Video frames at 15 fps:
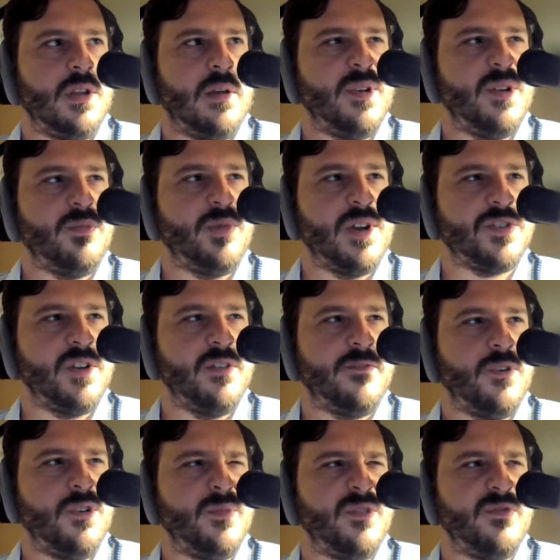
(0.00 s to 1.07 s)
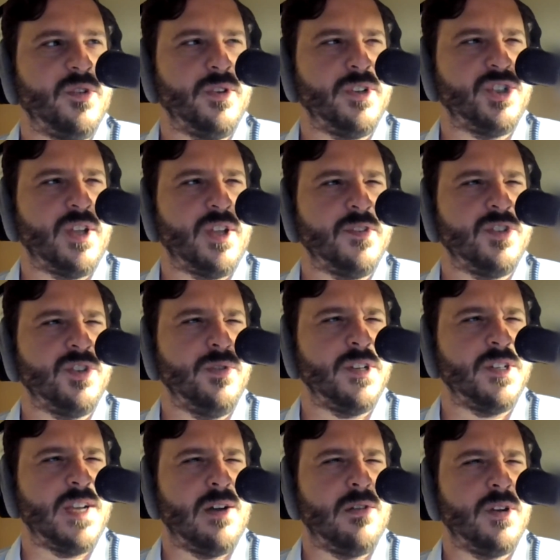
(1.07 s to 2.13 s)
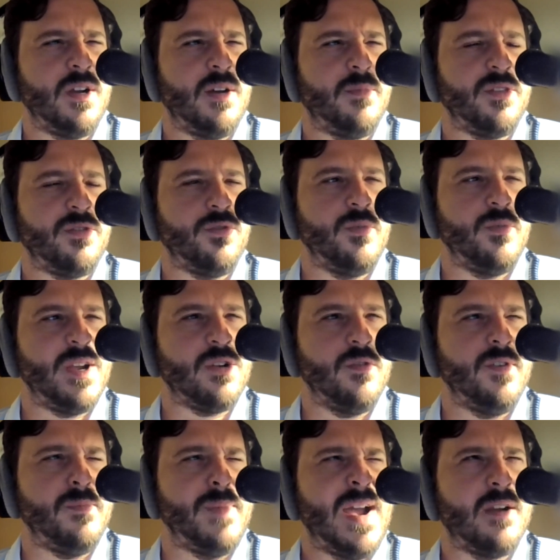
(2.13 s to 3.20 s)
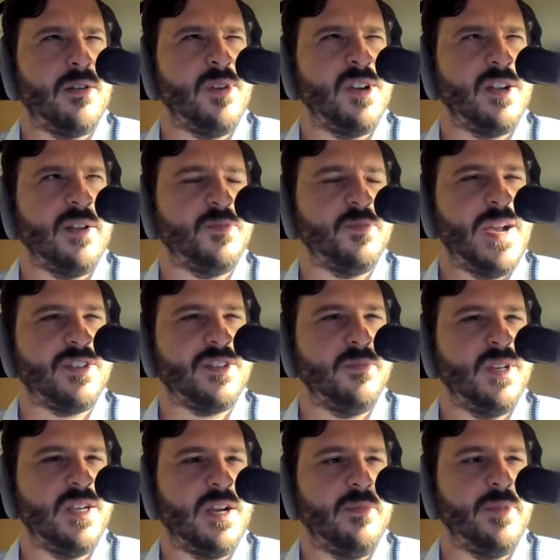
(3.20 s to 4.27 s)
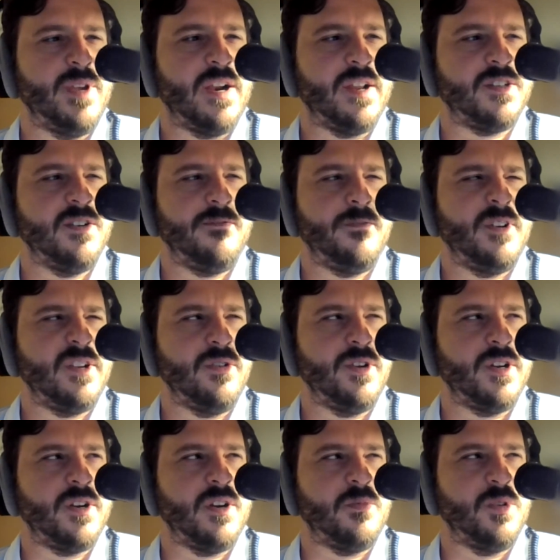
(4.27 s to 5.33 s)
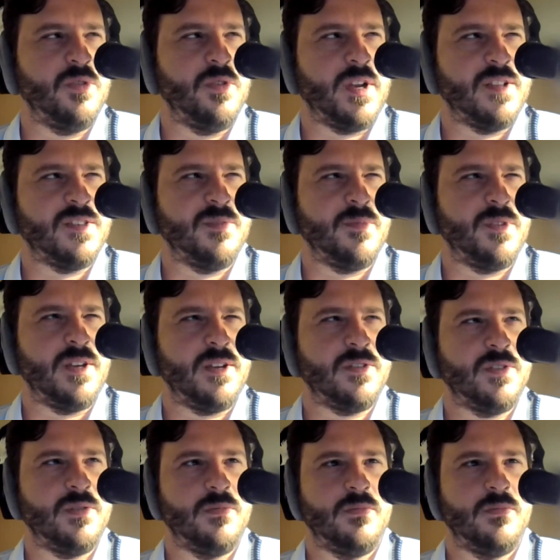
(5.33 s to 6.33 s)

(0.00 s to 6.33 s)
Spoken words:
I'm going to press confirm and fully shut this unit down. I'm going to throw it back over to Matt. And when he comes back to me, I'll be on a different unit and we'll look at some things.